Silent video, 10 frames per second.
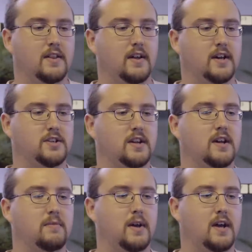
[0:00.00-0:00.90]
They'll actually
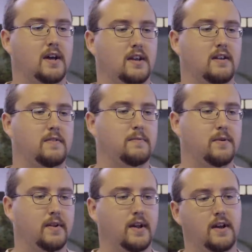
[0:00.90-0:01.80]
come back, and the
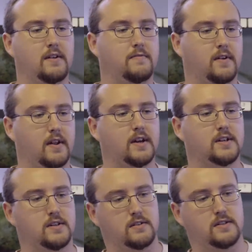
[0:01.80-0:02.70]
female will lay infertile
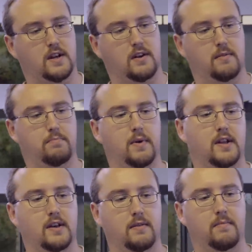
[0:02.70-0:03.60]
eggs. She'll stick her
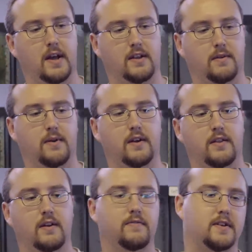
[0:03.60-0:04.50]
butt in the back of the water
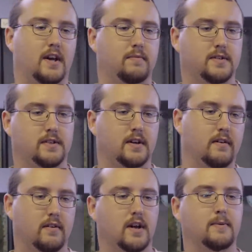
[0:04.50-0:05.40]
there. If the tadpole's
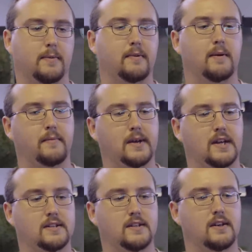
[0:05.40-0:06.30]
hungry, it'll come up and rub up
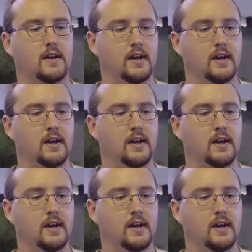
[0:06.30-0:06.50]
against it.